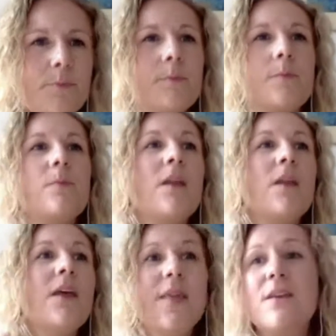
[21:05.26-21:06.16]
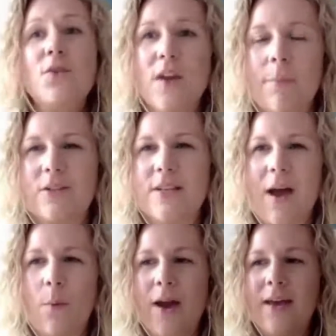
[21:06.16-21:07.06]
And then if you think about it that
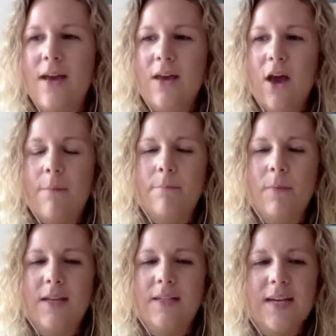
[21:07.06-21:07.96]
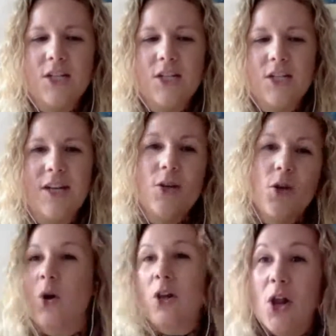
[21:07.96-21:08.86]
way, it's actually not
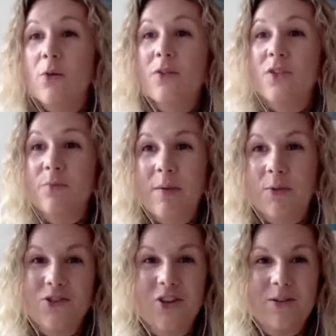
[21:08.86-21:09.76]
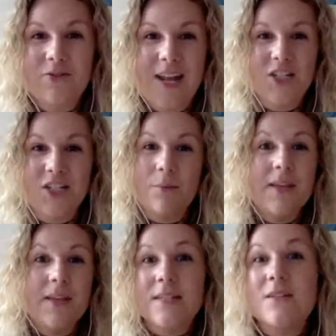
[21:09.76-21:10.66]
loads of people you're trying to build a relationship with. It
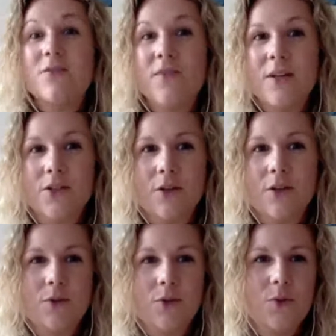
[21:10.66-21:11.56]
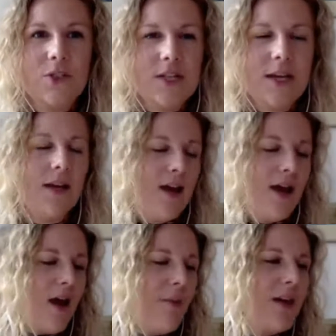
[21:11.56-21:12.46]
doesn't feel so daunting.
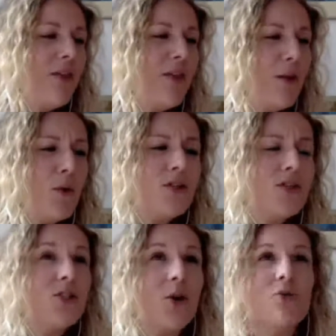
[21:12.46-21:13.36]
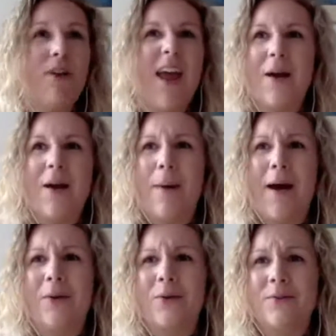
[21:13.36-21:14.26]
And I think what's so great about,
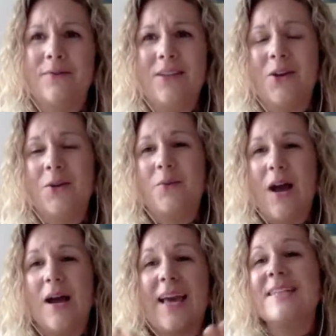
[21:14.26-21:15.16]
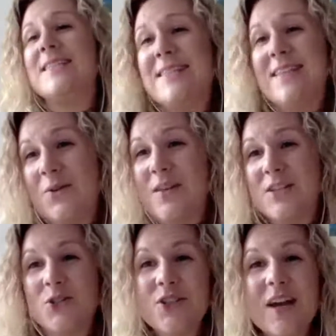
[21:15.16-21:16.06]
you know, I guess, you know, there's
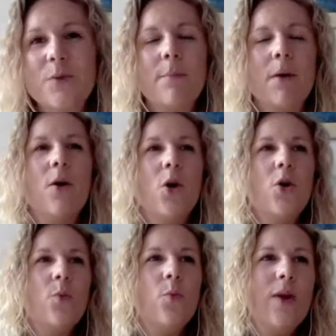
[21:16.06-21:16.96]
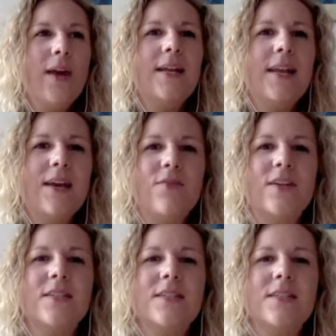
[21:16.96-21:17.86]
two sides to it, but we live
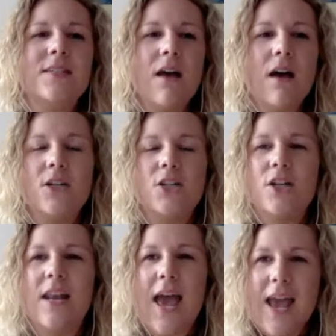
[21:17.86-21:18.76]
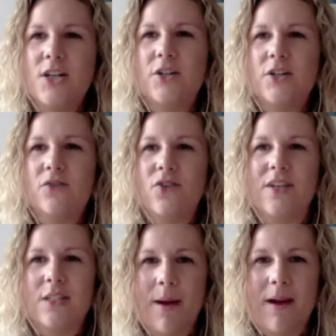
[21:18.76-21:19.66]
in such an age of
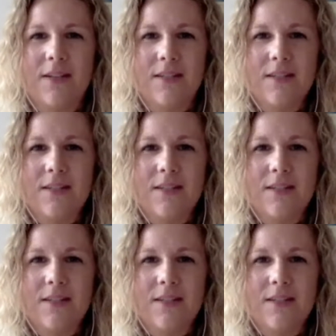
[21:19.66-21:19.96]
transparency.